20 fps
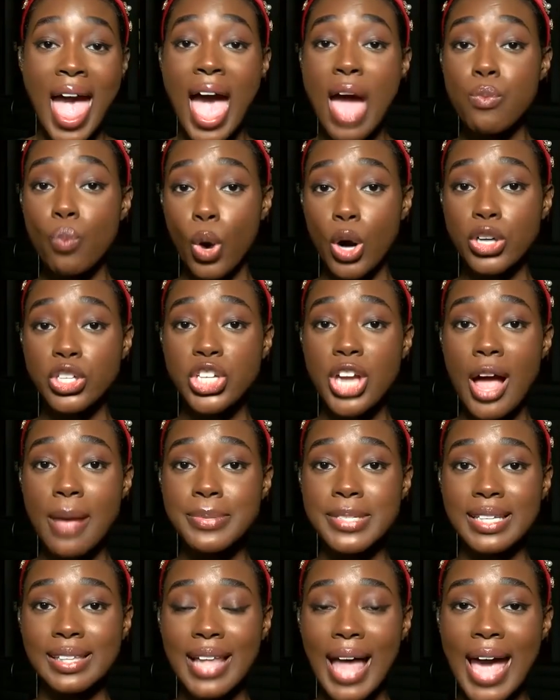and
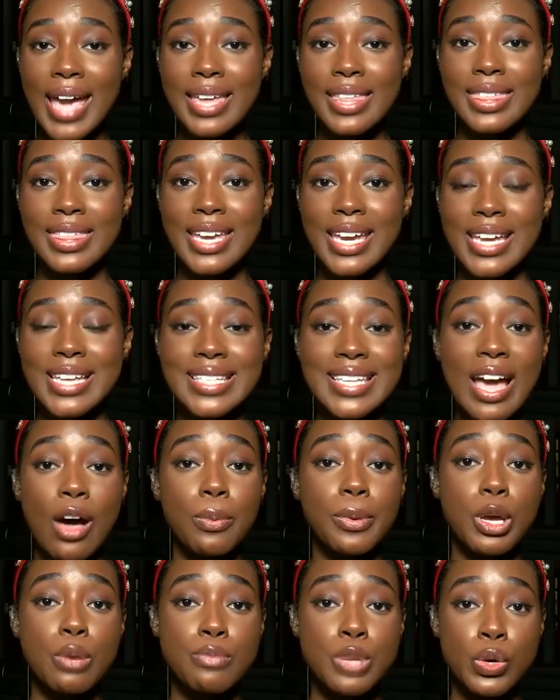workshops like these
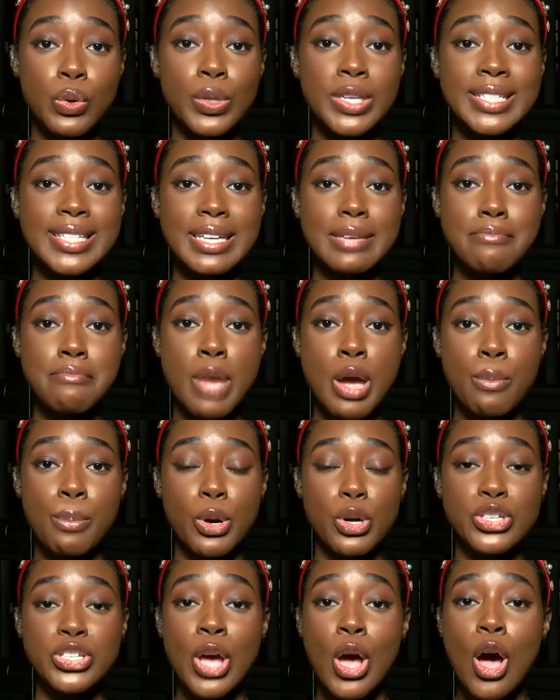help community
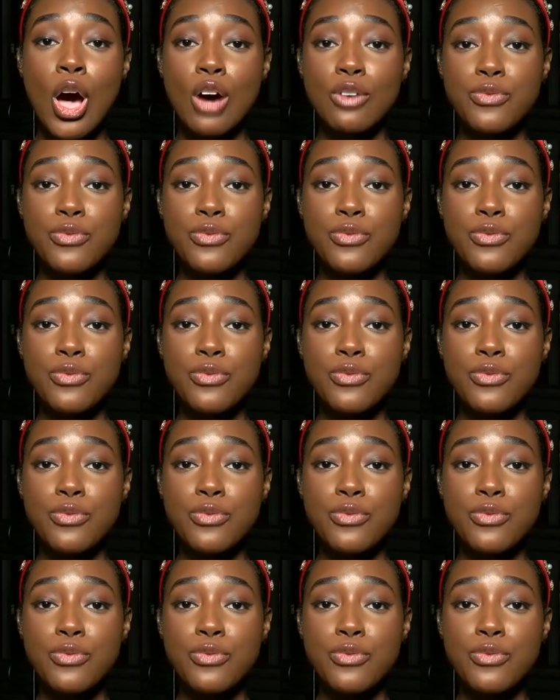members